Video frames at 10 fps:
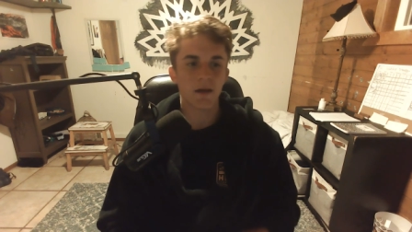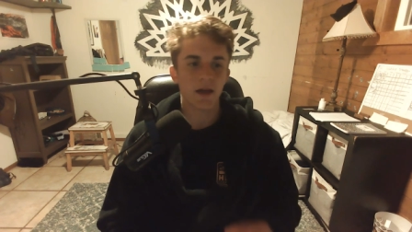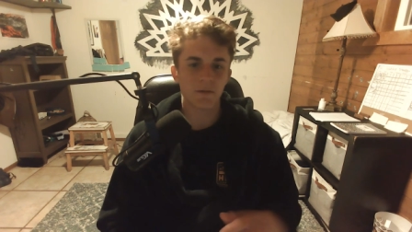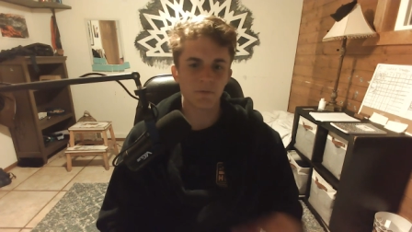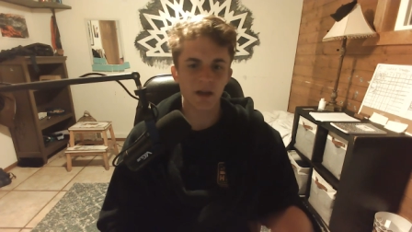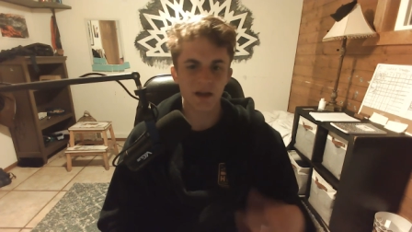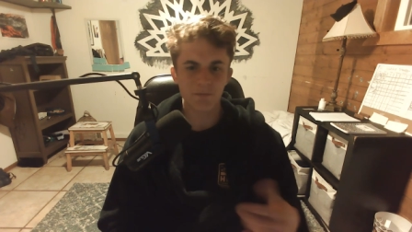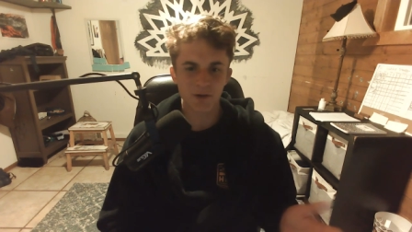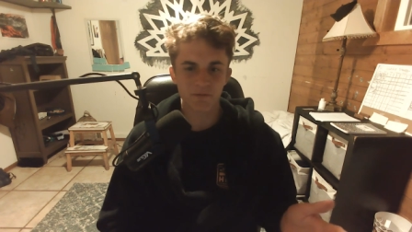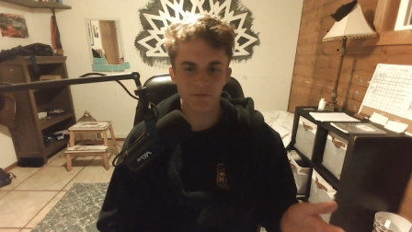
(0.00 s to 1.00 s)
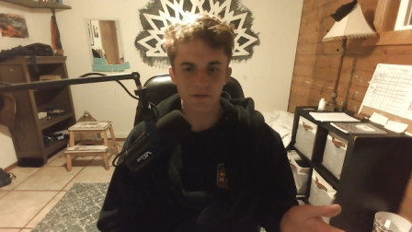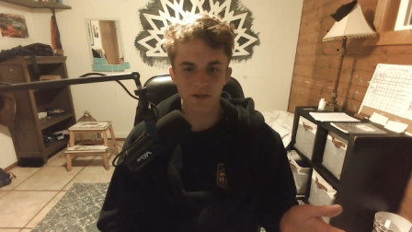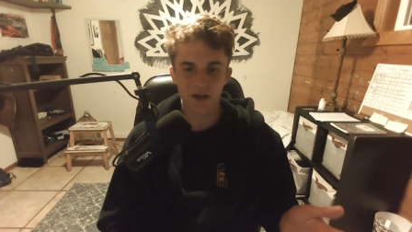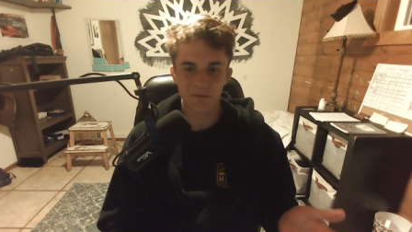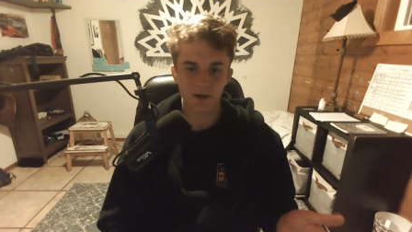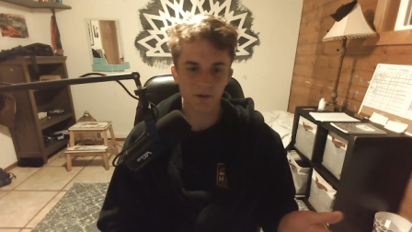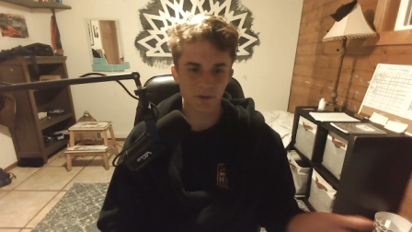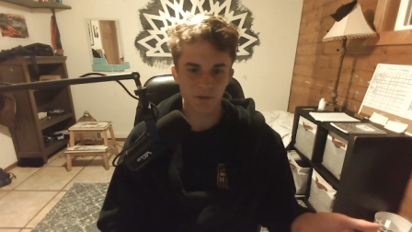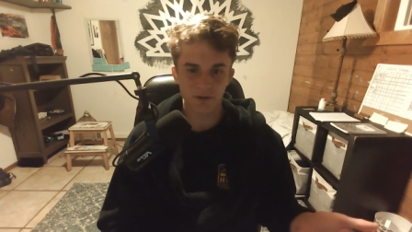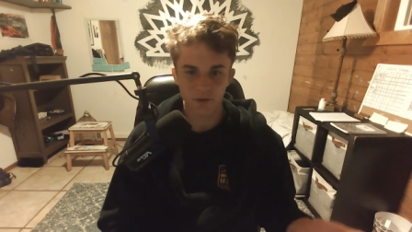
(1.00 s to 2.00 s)
And then when I have my own free time, I don't know
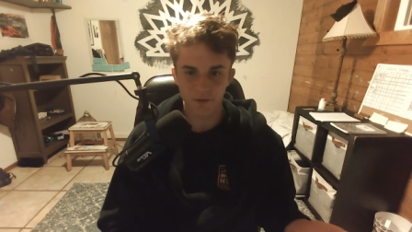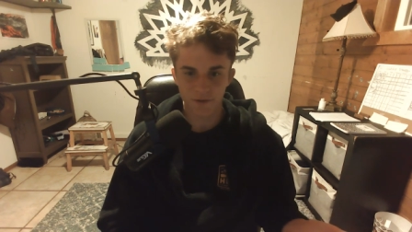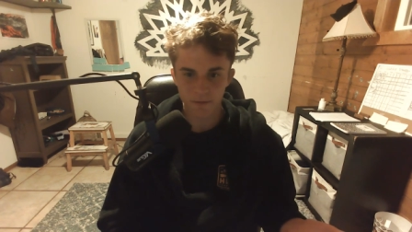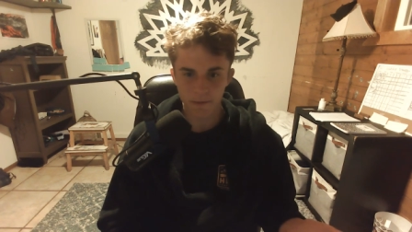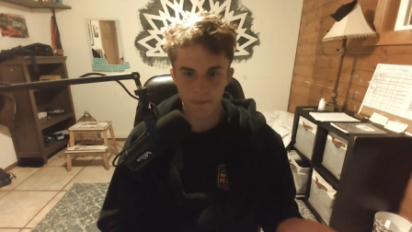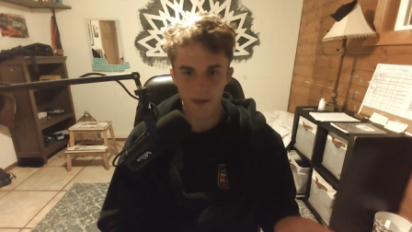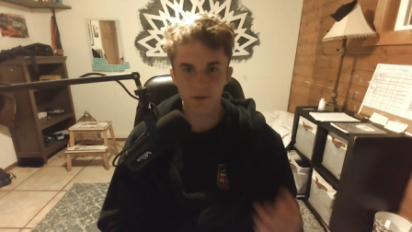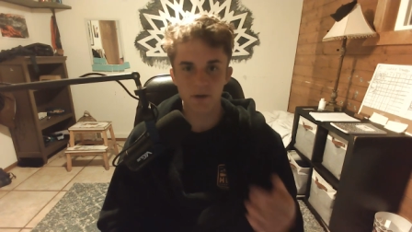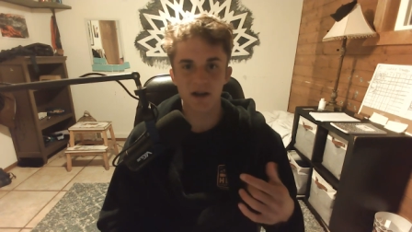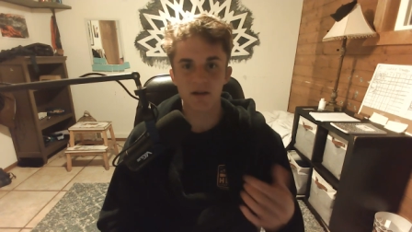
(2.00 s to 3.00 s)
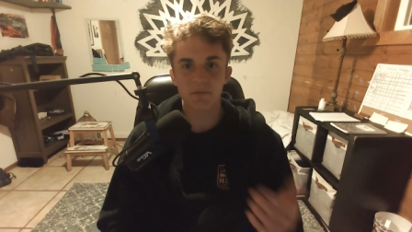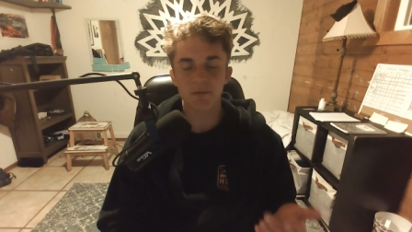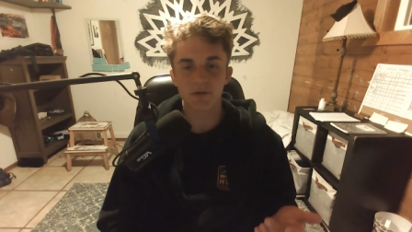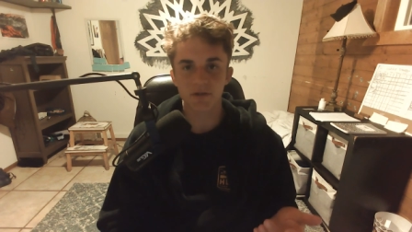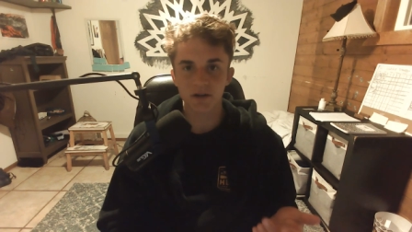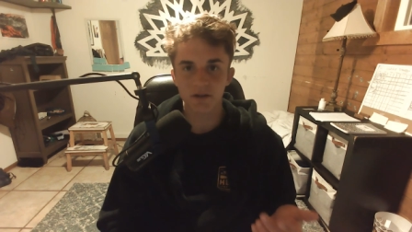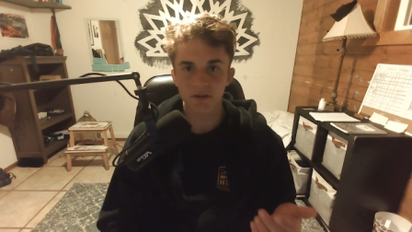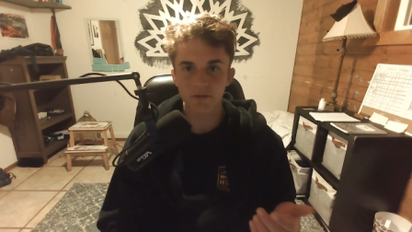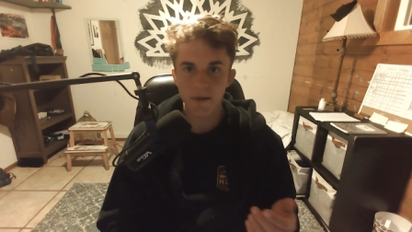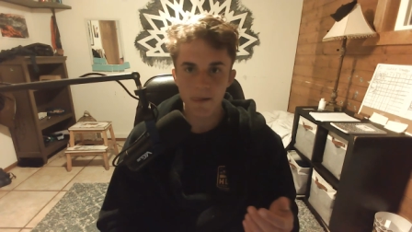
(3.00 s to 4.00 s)
what to do with it. I don't know how to be productive.